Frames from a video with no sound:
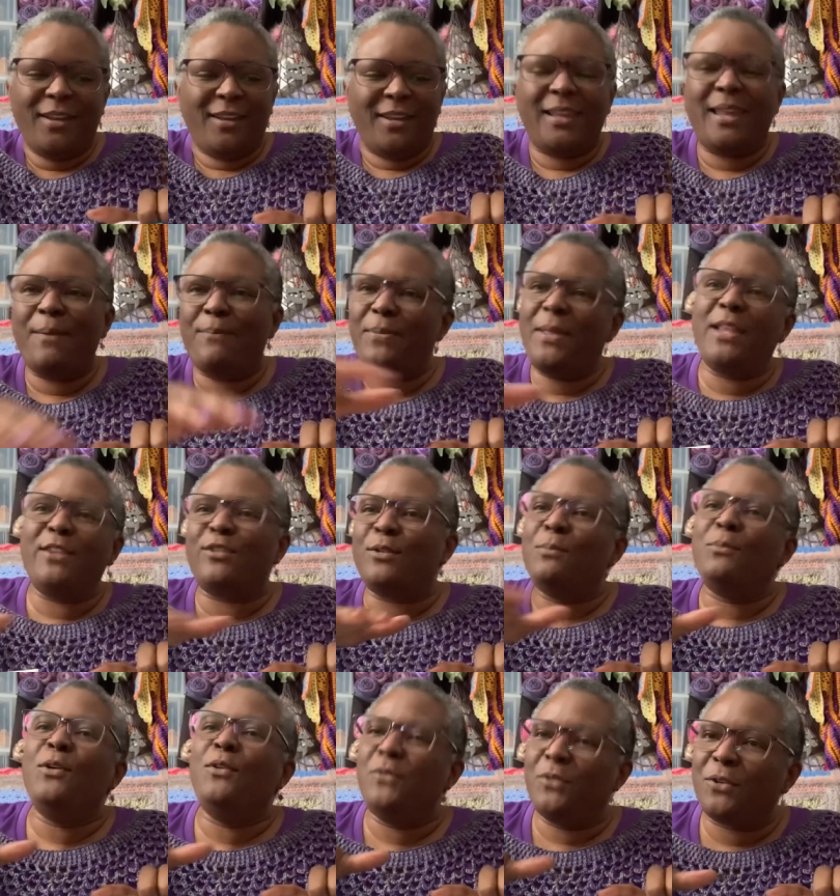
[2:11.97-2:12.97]
keep things from
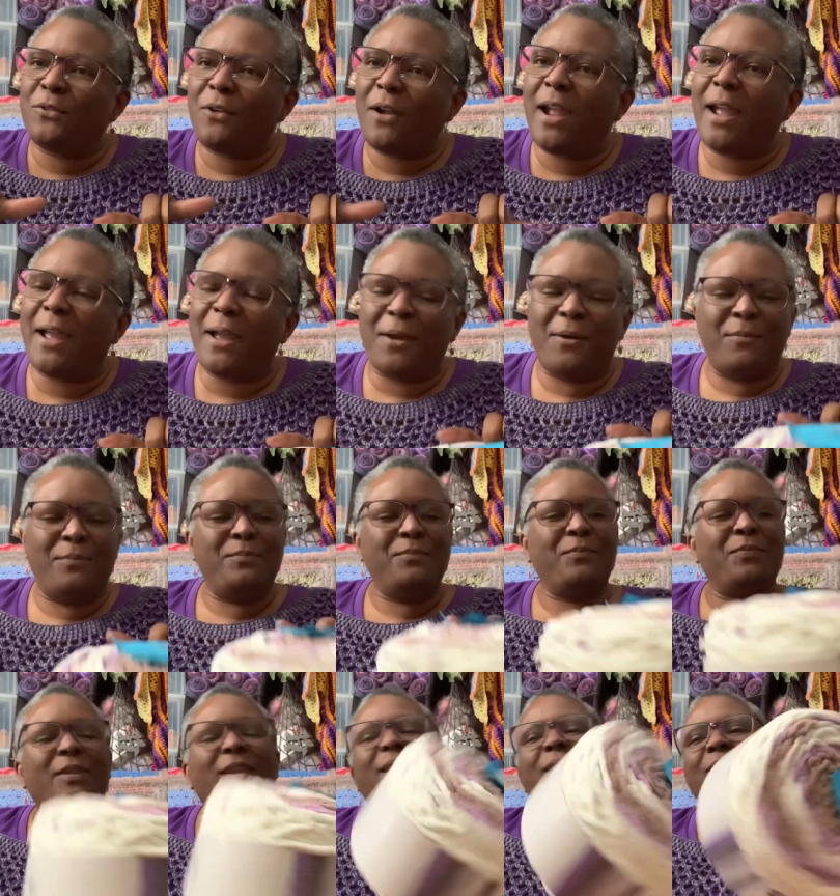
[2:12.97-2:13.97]
moving around.
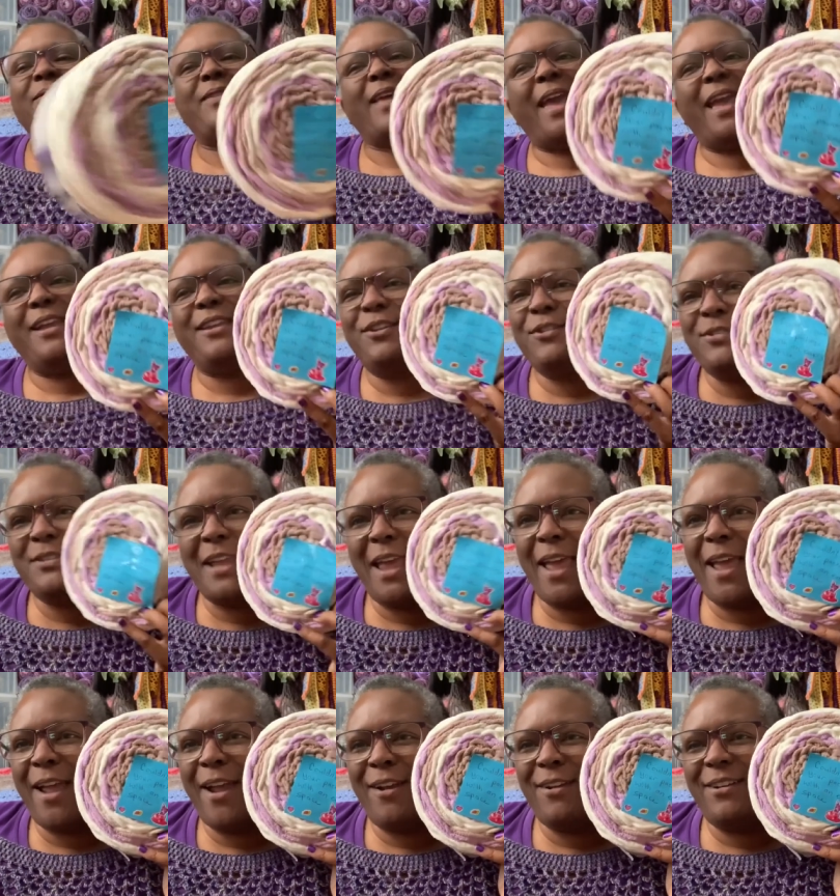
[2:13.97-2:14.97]
Thank you,
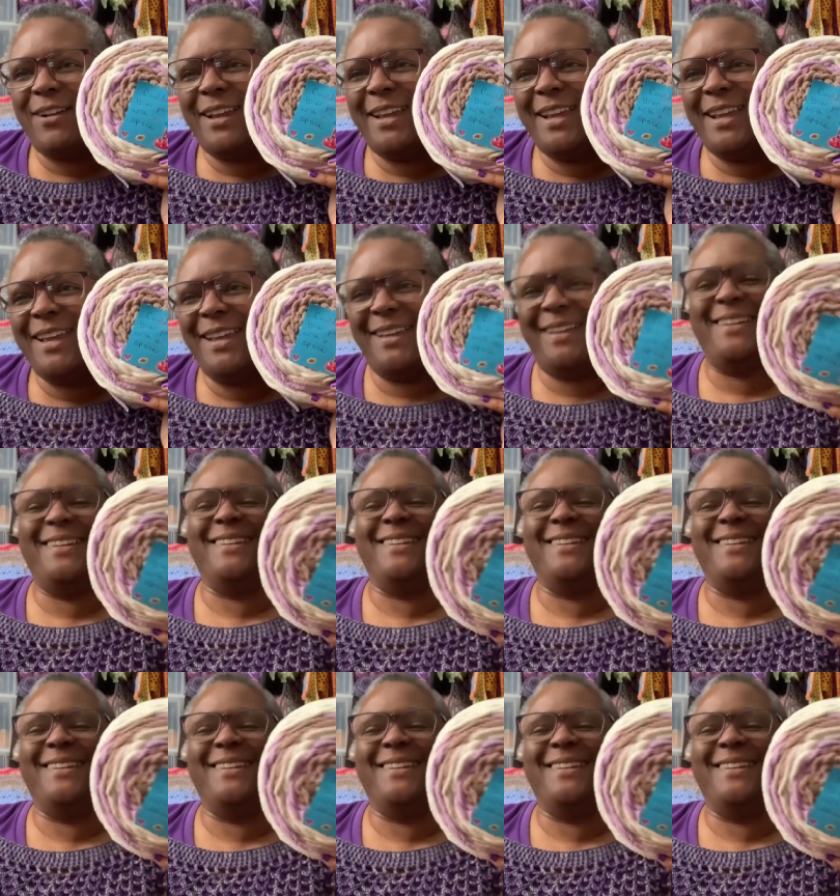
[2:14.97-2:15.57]
Terry.